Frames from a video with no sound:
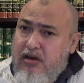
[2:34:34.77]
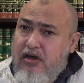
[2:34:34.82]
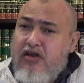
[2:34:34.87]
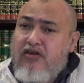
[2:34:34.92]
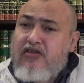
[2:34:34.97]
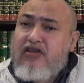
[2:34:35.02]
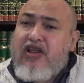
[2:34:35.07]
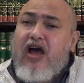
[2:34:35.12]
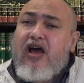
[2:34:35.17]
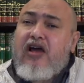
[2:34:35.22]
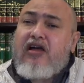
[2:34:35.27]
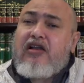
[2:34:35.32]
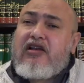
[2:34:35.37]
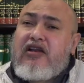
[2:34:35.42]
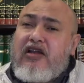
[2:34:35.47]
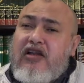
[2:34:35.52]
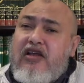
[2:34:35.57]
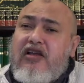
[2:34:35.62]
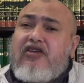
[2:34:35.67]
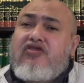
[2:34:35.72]
that
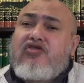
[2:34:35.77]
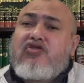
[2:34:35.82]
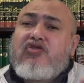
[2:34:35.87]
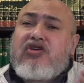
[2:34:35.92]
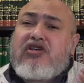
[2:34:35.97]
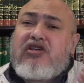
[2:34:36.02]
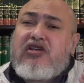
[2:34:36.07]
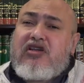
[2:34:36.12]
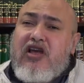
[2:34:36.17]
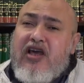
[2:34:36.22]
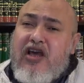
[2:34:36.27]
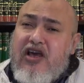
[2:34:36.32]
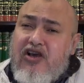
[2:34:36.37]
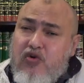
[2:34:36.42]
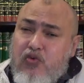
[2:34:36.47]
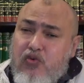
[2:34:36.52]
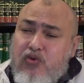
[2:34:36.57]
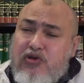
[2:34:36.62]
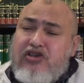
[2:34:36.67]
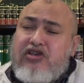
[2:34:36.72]
lead to
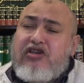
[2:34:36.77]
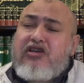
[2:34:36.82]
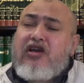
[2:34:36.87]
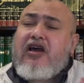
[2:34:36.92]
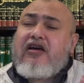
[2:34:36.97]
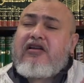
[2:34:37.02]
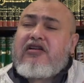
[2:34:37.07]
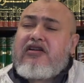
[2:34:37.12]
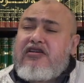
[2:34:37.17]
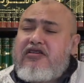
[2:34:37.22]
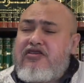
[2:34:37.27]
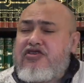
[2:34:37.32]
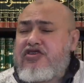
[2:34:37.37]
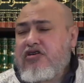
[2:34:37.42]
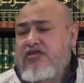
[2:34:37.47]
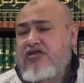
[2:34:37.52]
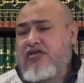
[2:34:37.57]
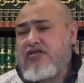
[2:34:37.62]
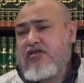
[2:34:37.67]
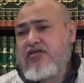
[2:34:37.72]
inequity and
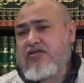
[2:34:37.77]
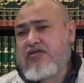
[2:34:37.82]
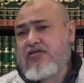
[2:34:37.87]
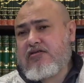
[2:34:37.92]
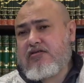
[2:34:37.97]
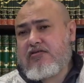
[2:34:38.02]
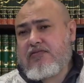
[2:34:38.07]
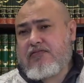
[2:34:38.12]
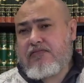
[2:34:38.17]
injustice.